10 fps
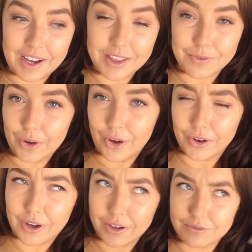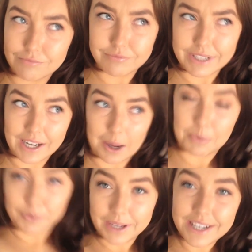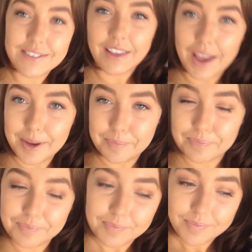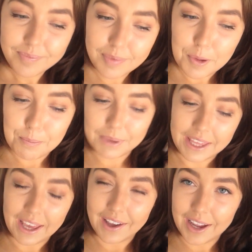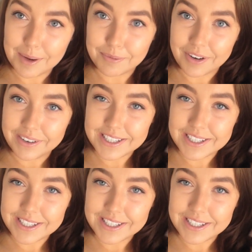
that in the vlog in a couple of weeks. But yeah, I am very